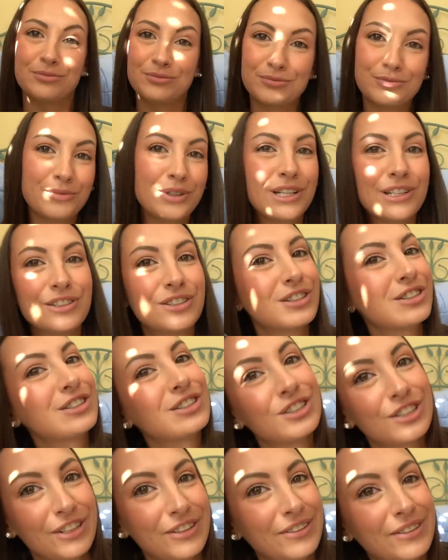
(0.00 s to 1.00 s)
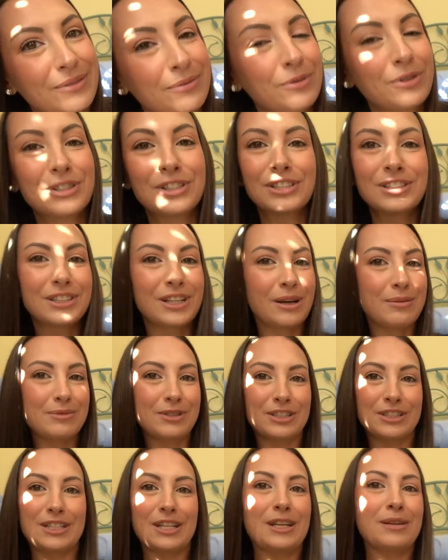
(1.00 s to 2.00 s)
We're just chilling. We're just I'm
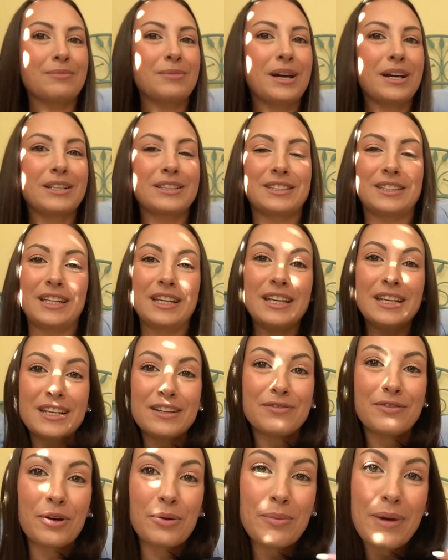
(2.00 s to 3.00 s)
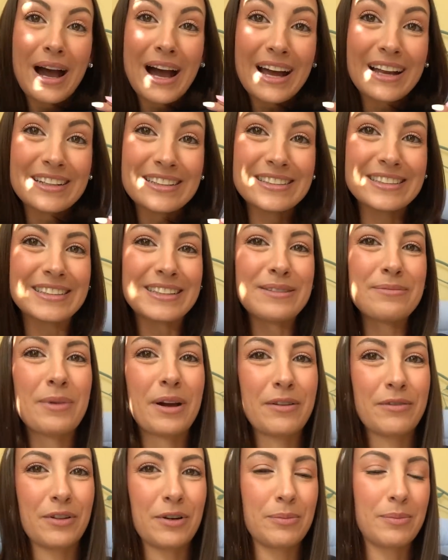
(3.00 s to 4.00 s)
just in my see Vermont. See my
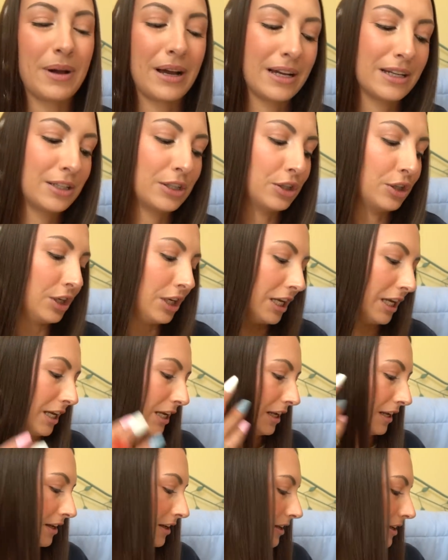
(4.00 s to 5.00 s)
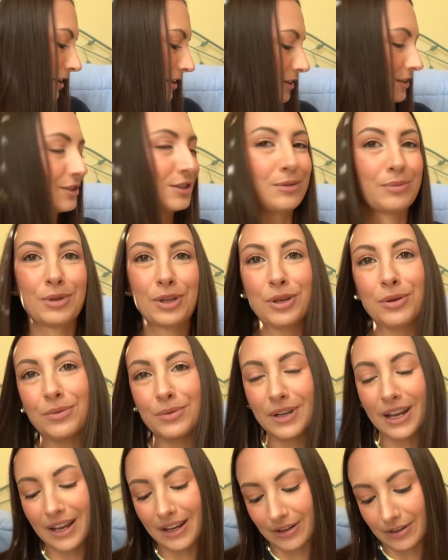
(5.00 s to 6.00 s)
Vermont hoodie, some cute
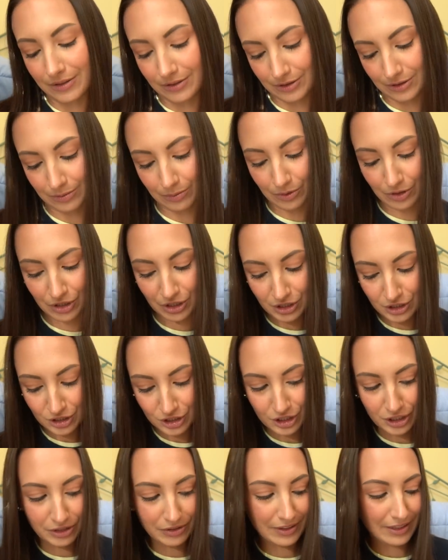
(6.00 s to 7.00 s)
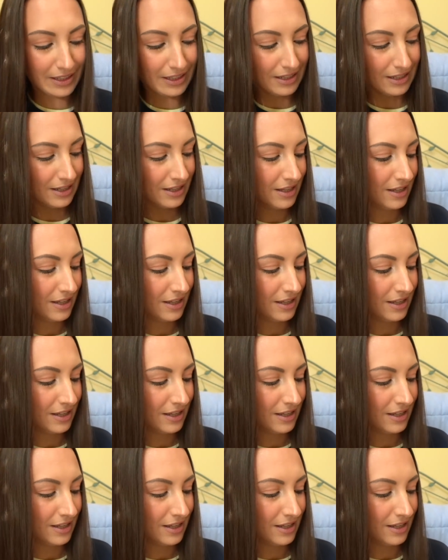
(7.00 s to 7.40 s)
nails. We're just chilling.